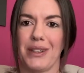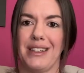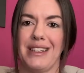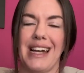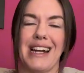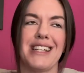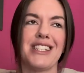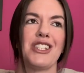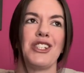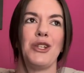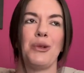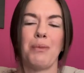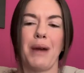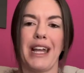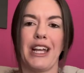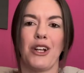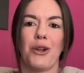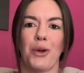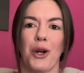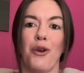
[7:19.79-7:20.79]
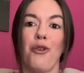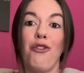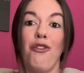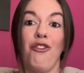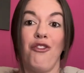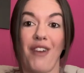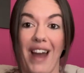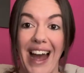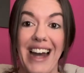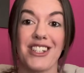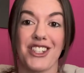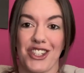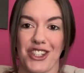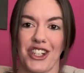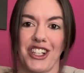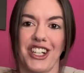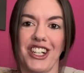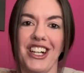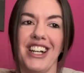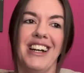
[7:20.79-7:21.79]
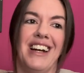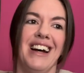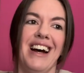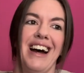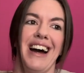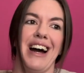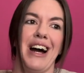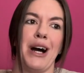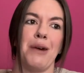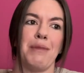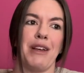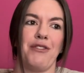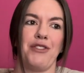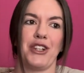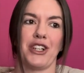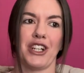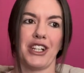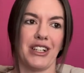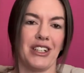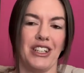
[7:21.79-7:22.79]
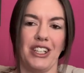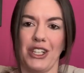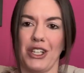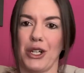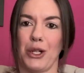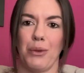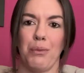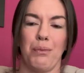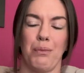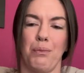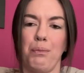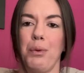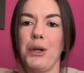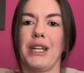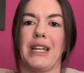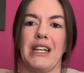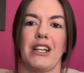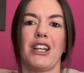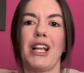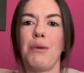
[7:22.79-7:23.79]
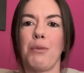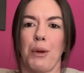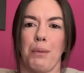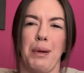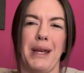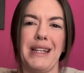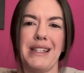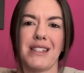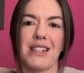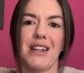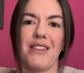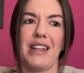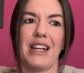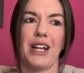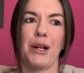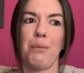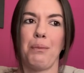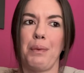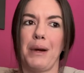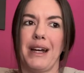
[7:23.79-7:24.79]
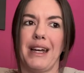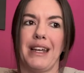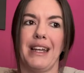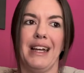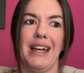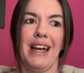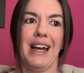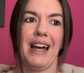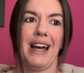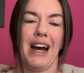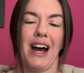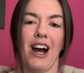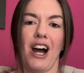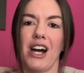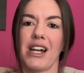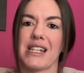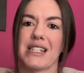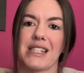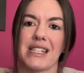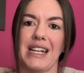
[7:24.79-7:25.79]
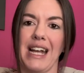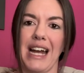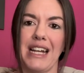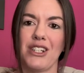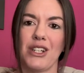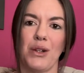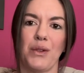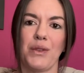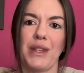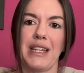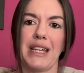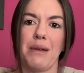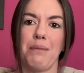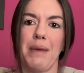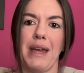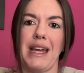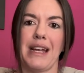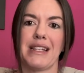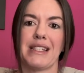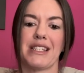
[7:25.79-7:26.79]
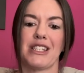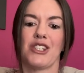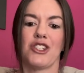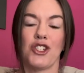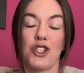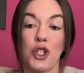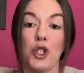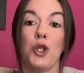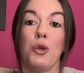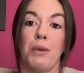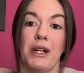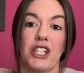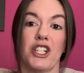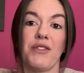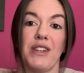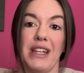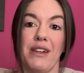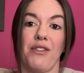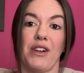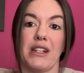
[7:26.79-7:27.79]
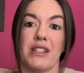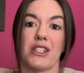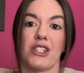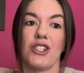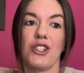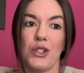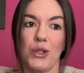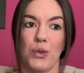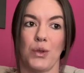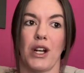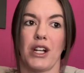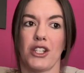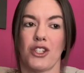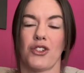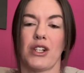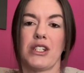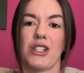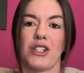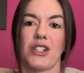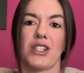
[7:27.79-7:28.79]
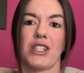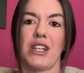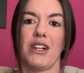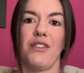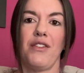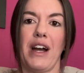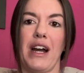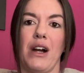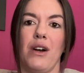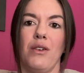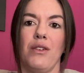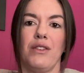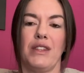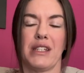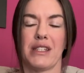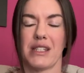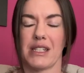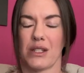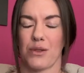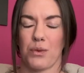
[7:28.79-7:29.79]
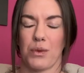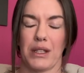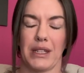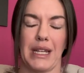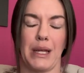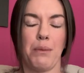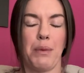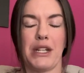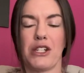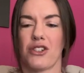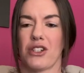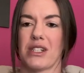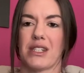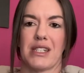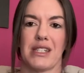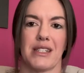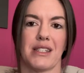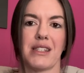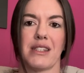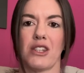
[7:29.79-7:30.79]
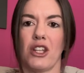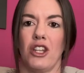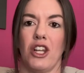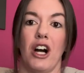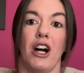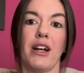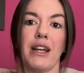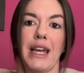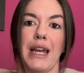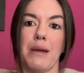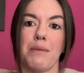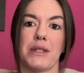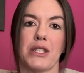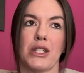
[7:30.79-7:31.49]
Yes, you might grow faster if you're, putting a lot more pins on there, but honestly, I don't think it makes too much of a difference. Do not stress yourself out. Pinterest is the long game.